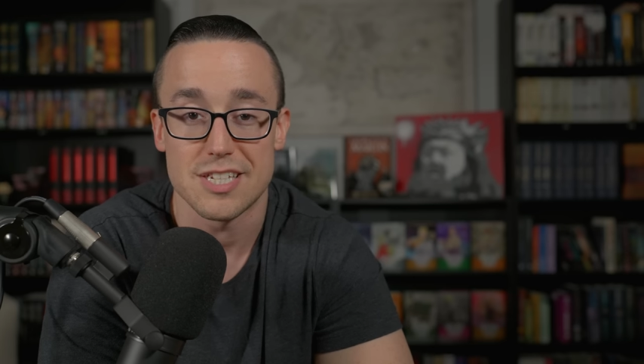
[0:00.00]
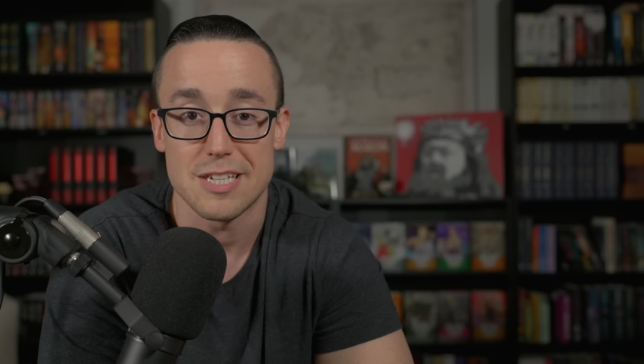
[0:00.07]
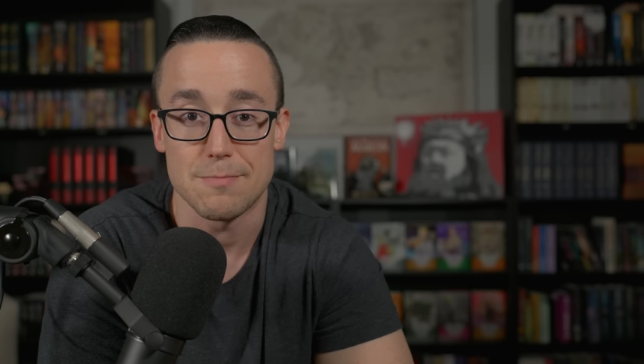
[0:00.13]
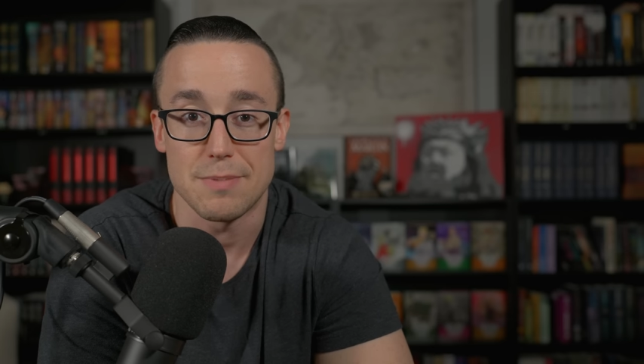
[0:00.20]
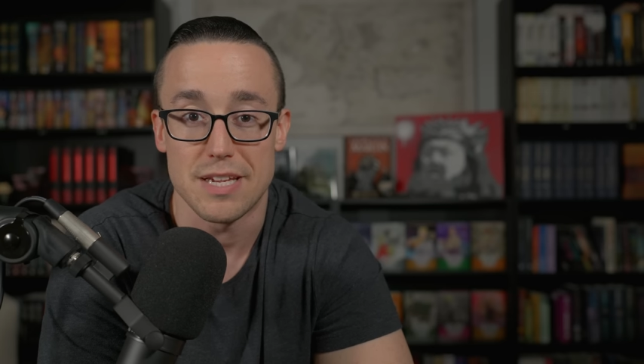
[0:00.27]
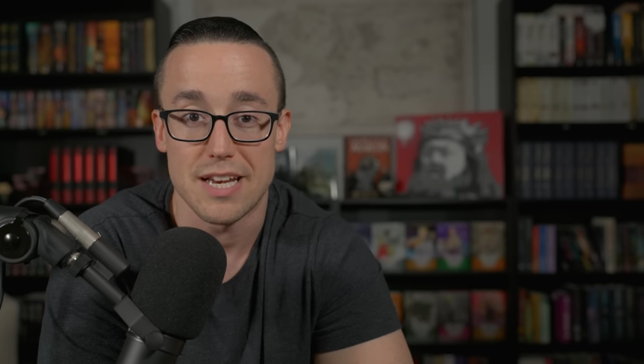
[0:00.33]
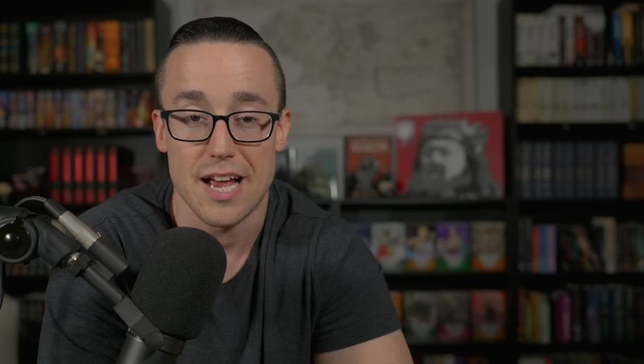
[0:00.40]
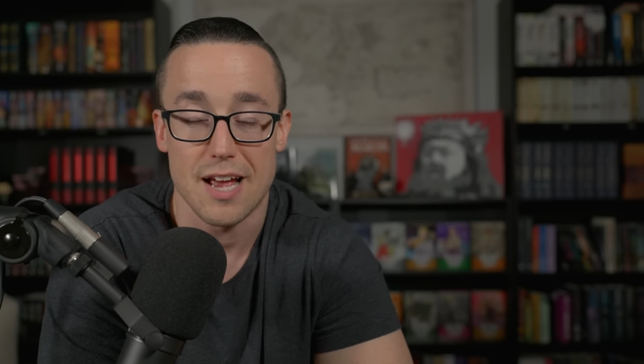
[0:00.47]

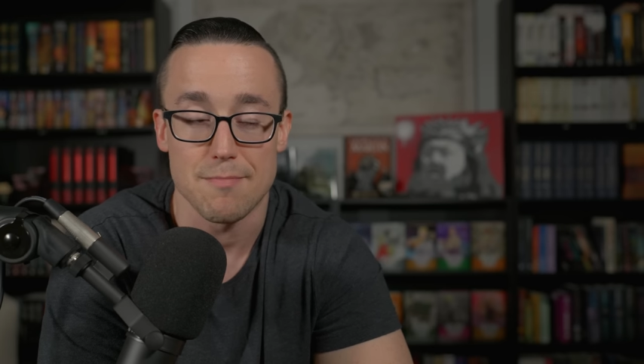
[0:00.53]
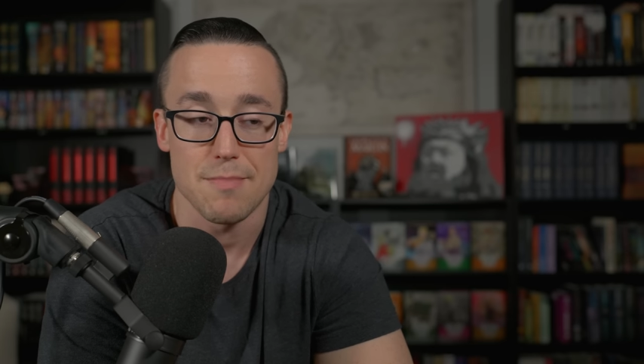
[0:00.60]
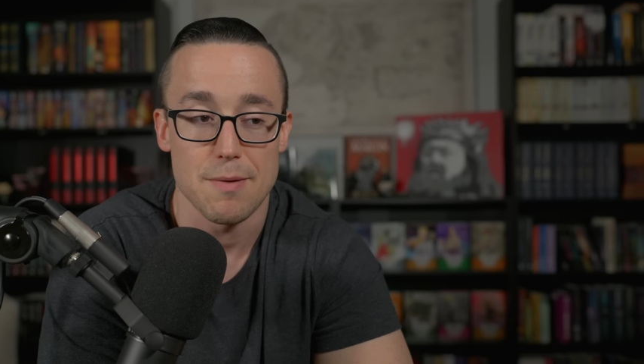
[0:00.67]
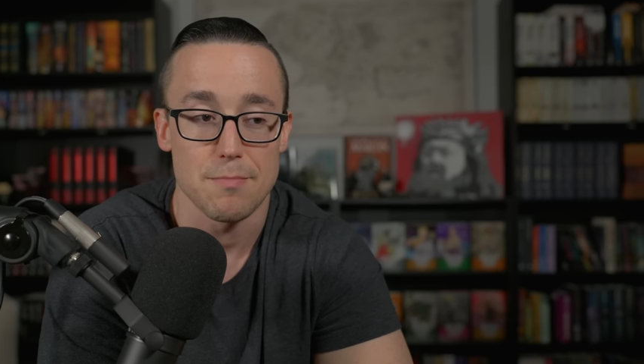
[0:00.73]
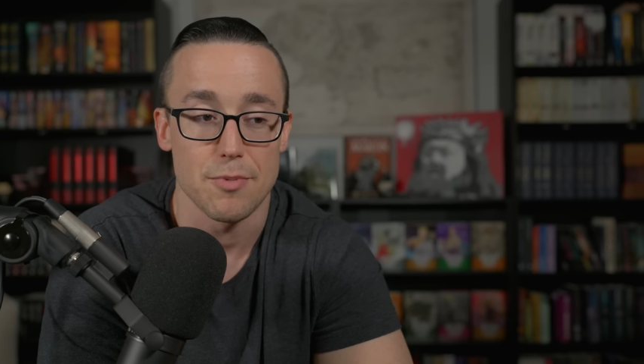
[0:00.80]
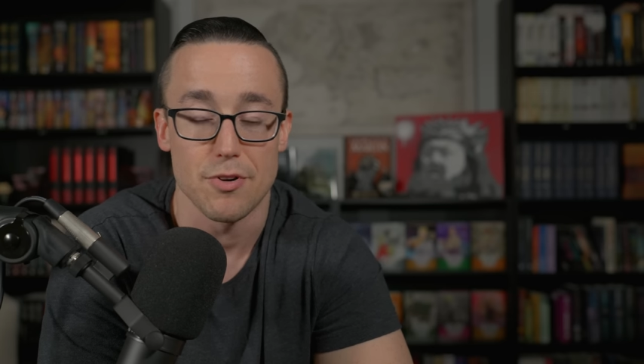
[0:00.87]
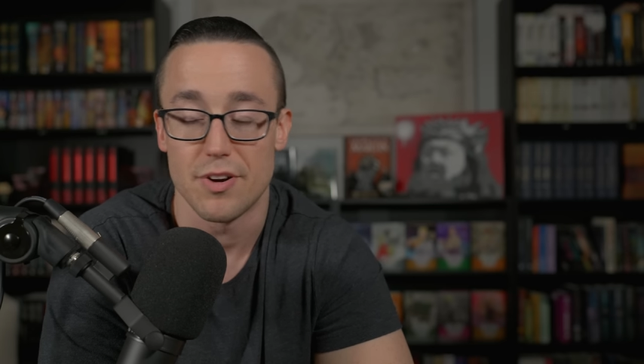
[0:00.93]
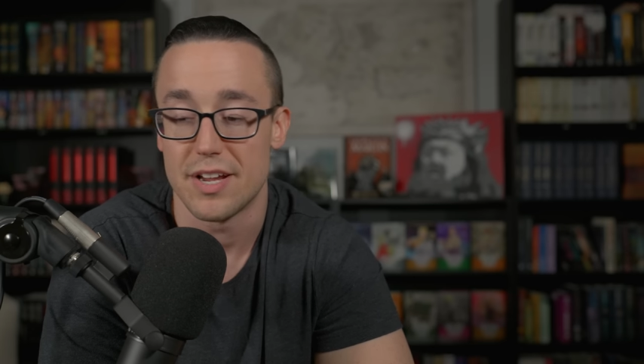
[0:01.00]
CP9
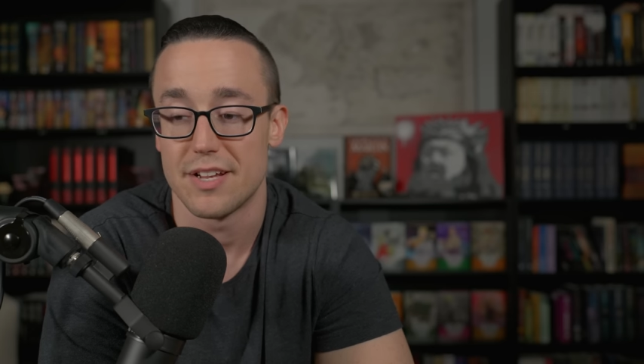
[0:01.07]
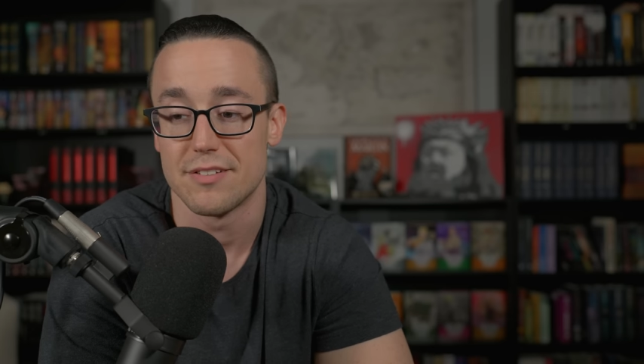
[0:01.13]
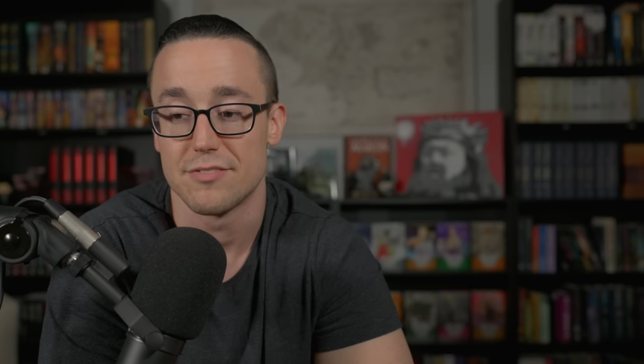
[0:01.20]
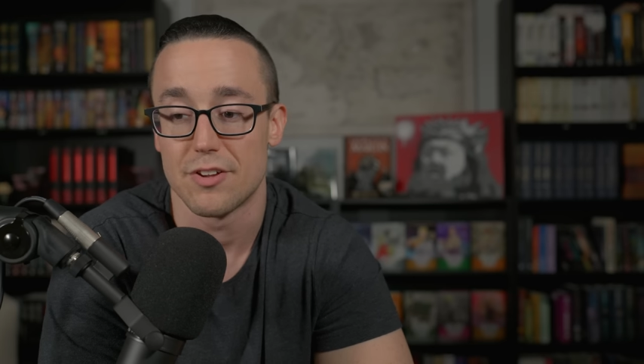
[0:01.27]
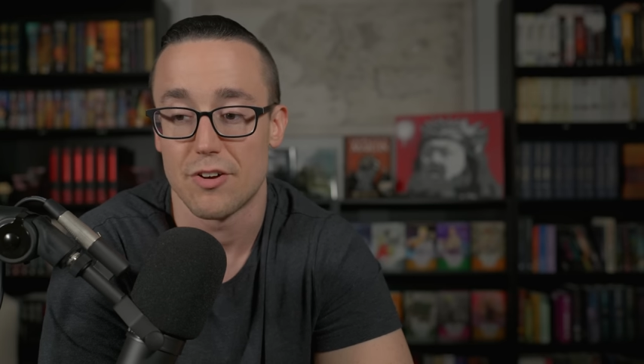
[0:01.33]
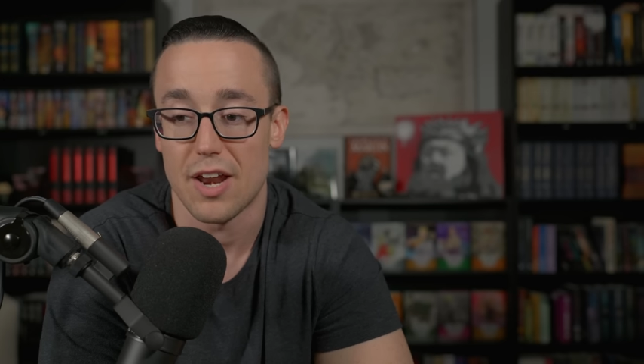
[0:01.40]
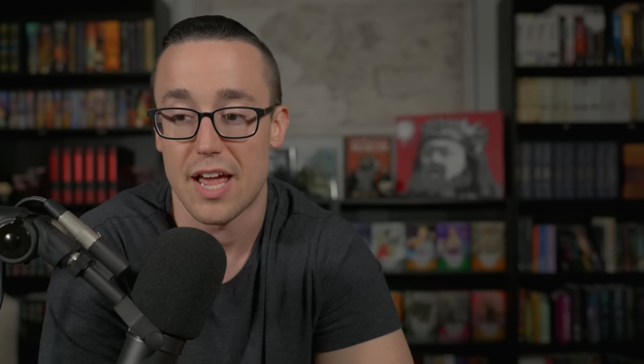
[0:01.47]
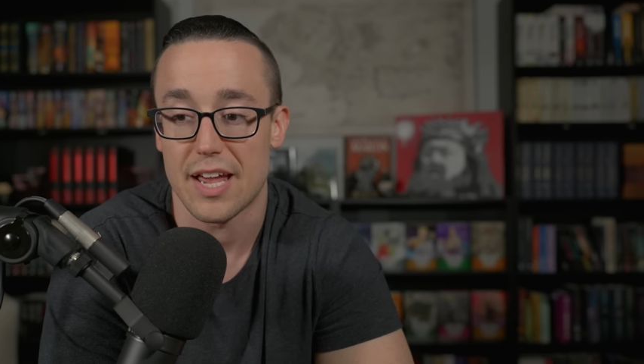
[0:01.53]
member,
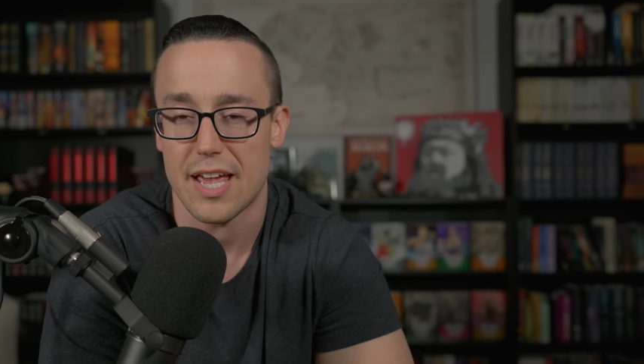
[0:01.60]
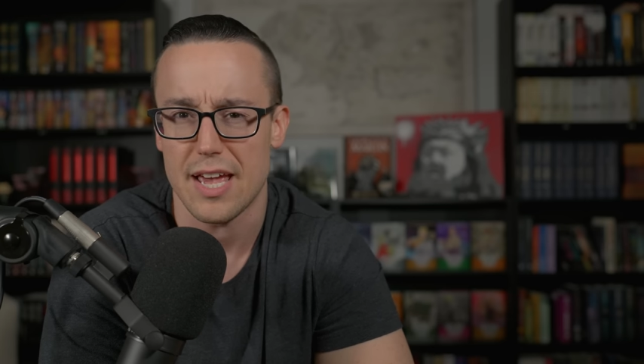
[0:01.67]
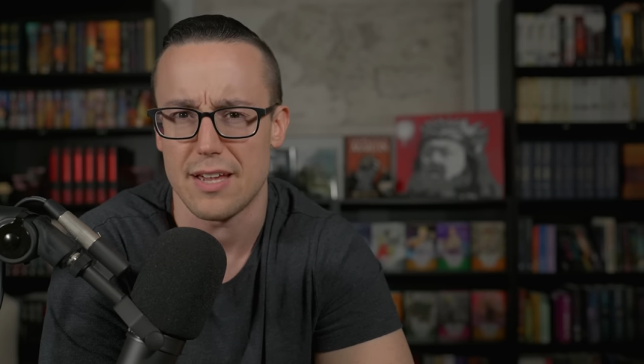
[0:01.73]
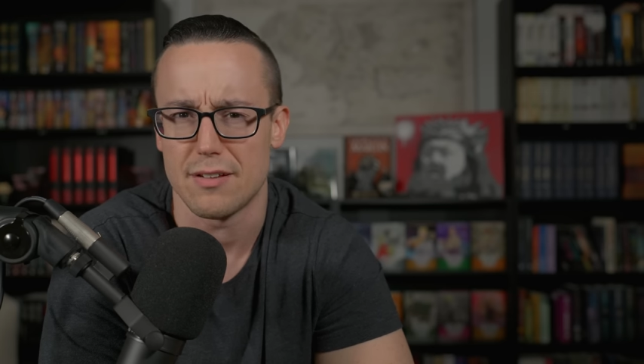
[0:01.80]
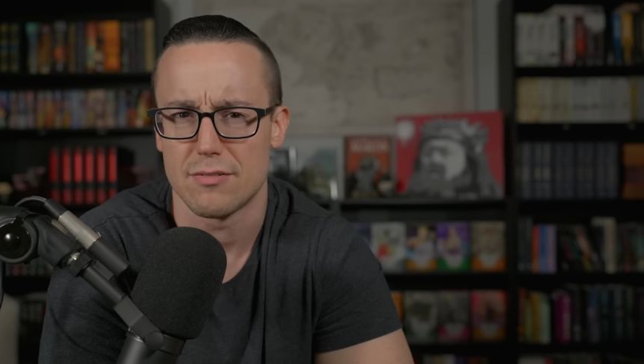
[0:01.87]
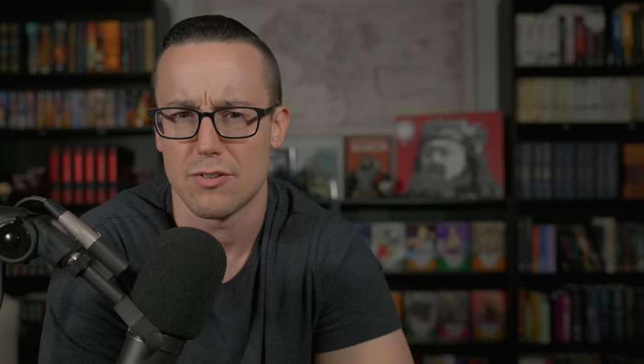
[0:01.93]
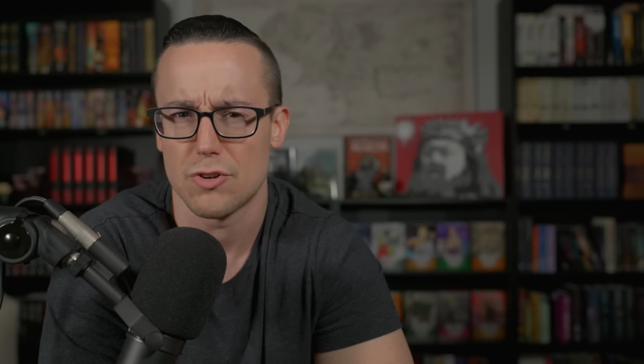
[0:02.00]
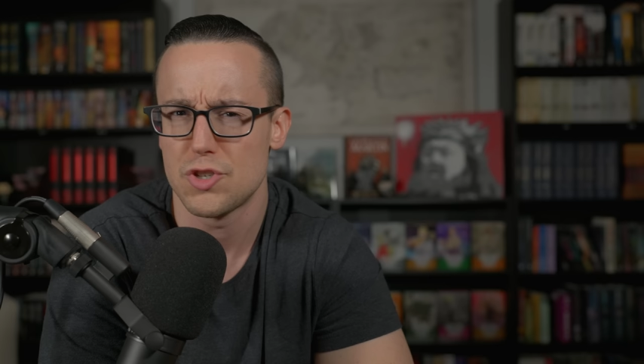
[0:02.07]
and they're like, "Hey,